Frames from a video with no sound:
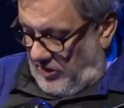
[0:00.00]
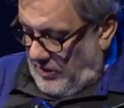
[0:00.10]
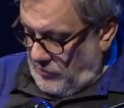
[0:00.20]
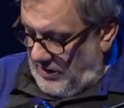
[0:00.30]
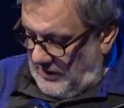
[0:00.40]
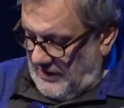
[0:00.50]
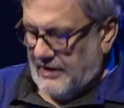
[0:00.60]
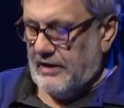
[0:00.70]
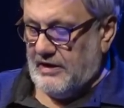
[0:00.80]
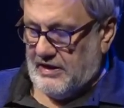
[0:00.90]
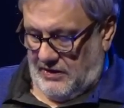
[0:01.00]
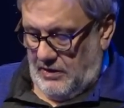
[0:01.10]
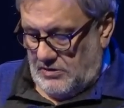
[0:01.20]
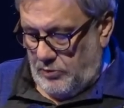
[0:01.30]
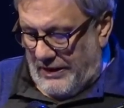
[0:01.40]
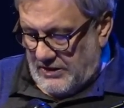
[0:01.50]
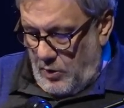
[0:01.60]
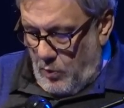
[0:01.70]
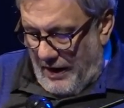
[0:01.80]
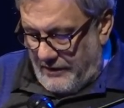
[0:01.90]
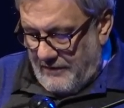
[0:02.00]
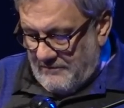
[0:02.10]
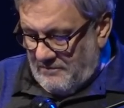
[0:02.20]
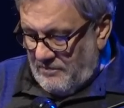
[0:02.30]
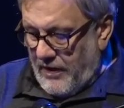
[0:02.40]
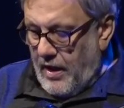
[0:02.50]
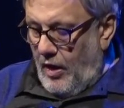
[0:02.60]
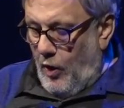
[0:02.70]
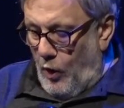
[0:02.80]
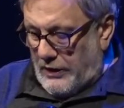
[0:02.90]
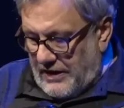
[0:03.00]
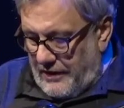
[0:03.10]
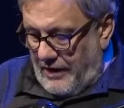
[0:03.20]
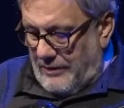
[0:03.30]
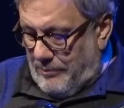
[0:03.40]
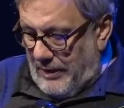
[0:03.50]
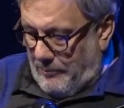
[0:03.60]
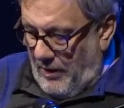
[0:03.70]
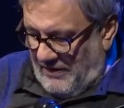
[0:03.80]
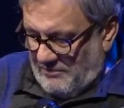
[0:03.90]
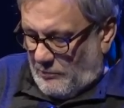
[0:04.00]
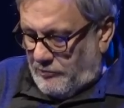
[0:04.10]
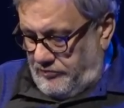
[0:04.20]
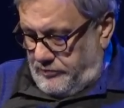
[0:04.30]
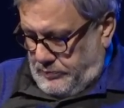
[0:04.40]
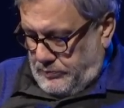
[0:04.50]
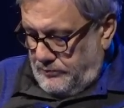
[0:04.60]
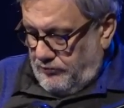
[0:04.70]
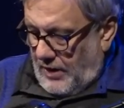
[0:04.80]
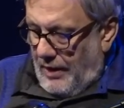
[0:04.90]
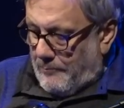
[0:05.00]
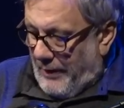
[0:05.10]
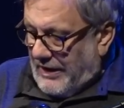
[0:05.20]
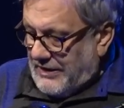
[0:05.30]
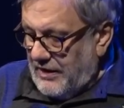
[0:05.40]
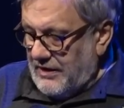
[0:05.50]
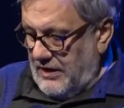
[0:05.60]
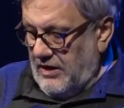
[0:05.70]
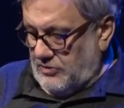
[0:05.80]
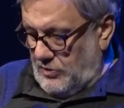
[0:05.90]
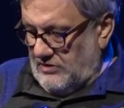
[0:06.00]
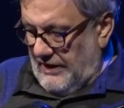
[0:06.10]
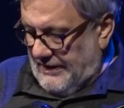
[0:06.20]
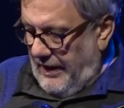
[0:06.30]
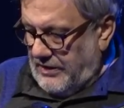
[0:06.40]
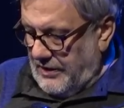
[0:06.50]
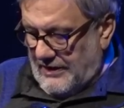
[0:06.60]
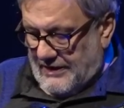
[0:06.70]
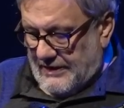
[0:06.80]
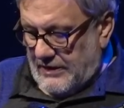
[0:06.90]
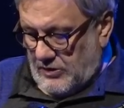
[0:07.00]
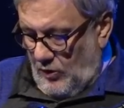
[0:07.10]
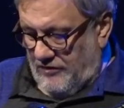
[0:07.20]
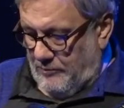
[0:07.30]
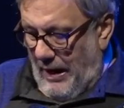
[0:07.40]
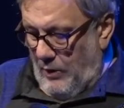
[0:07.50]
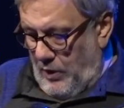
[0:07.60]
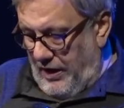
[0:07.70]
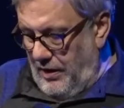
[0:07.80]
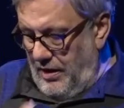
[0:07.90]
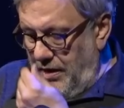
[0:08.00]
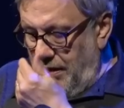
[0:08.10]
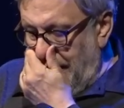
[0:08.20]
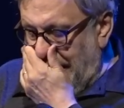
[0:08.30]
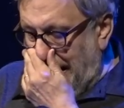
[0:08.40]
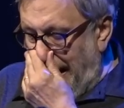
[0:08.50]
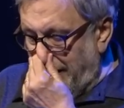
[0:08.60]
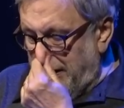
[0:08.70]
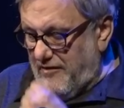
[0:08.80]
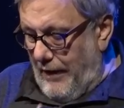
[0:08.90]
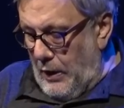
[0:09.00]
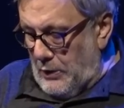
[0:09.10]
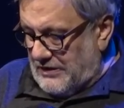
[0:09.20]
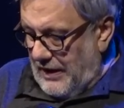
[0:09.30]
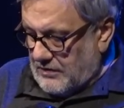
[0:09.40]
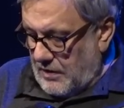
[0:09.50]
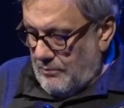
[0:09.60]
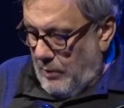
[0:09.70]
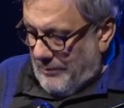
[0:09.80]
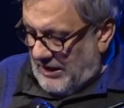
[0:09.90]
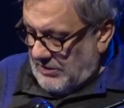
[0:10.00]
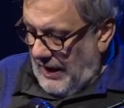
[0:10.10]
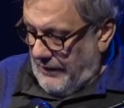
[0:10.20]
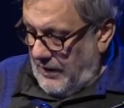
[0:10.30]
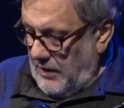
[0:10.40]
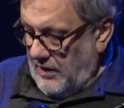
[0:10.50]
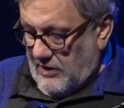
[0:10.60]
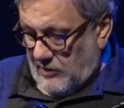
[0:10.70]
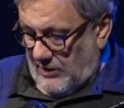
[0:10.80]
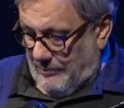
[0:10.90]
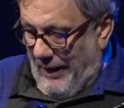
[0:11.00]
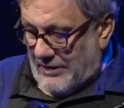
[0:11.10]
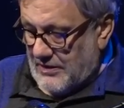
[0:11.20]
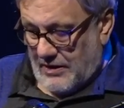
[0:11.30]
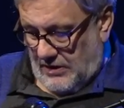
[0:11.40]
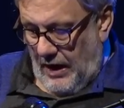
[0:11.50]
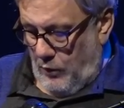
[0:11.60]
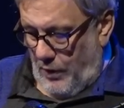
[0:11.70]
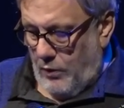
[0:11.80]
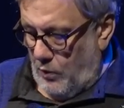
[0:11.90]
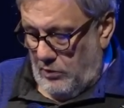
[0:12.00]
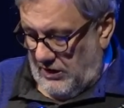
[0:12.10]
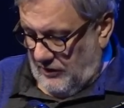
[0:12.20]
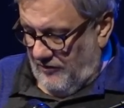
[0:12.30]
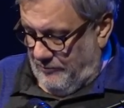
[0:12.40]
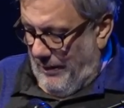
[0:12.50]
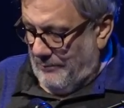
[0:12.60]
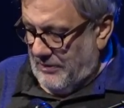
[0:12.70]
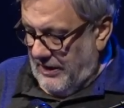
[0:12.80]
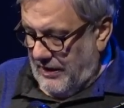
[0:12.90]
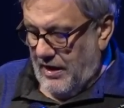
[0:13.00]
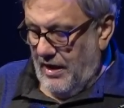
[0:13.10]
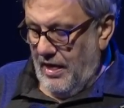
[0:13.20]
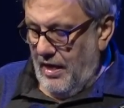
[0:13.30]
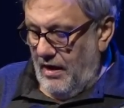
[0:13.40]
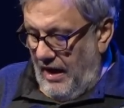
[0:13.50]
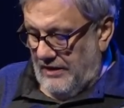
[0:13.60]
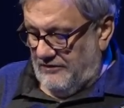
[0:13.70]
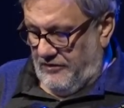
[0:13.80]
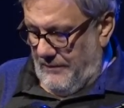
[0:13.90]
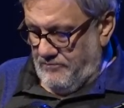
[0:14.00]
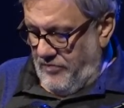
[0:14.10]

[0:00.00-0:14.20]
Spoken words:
January 6, 21. Ordinary people breaking into the sacred seat of power, a carnival that momentarily suspended our rules of public life.